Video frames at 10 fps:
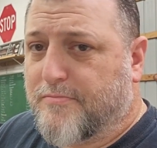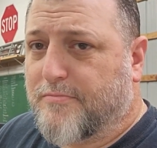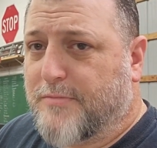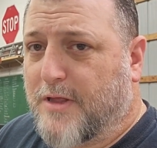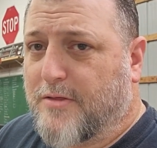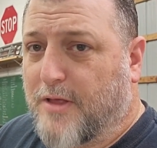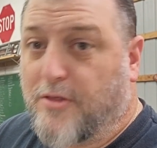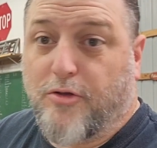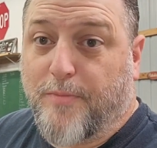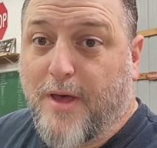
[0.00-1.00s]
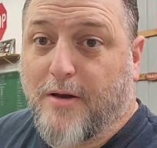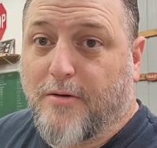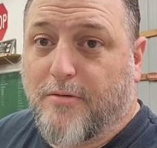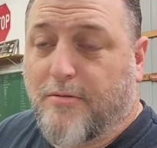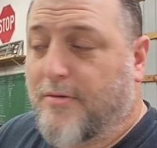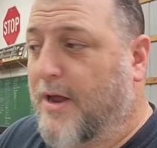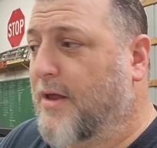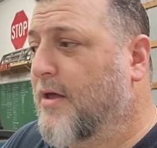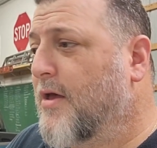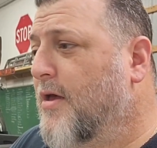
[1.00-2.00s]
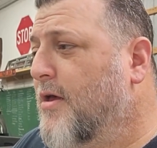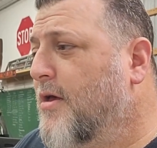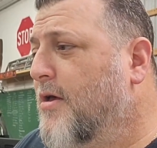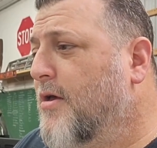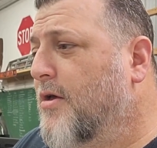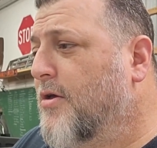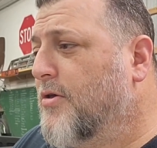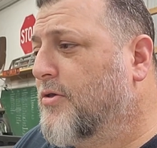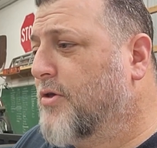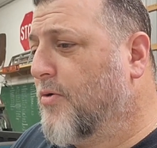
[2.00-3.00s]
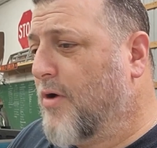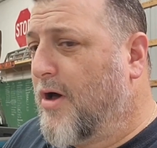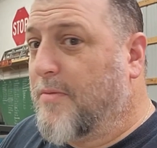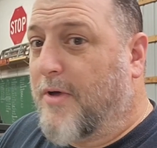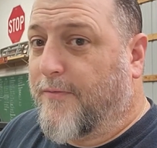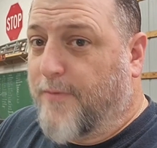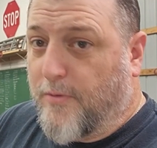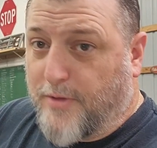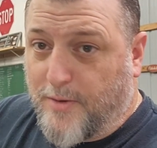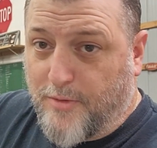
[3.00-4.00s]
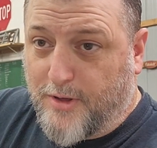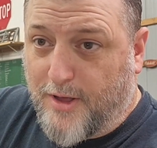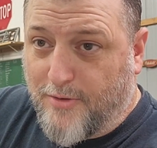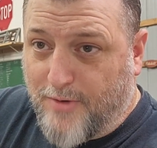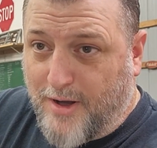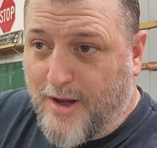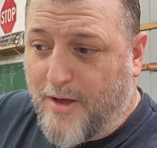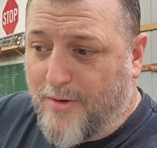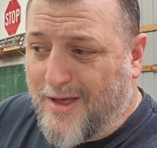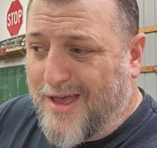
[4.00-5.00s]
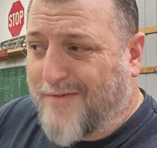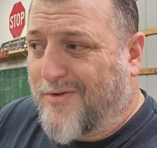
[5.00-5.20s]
let's do better, right? So on my phone that I'm looking at right now, I have a